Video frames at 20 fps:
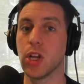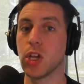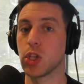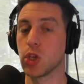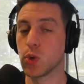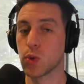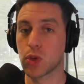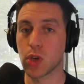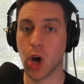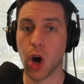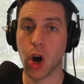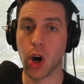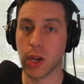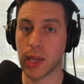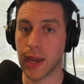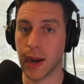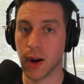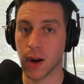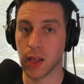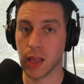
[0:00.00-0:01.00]
you'd call
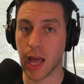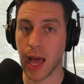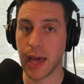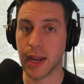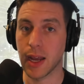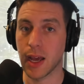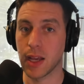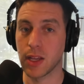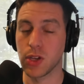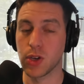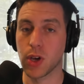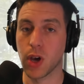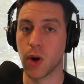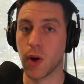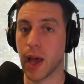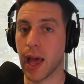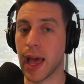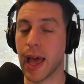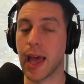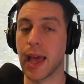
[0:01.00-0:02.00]
Carolina and you go,
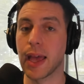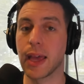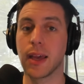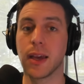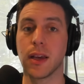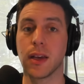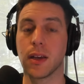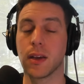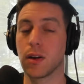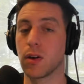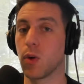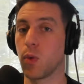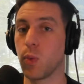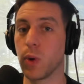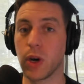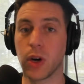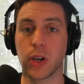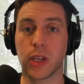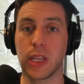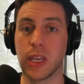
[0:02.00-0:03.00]
hey,
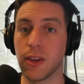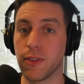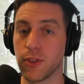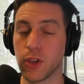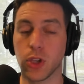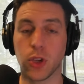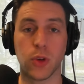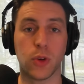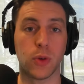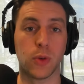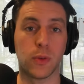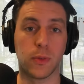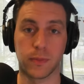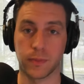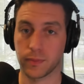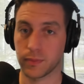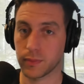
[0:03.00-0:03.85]
we'll give you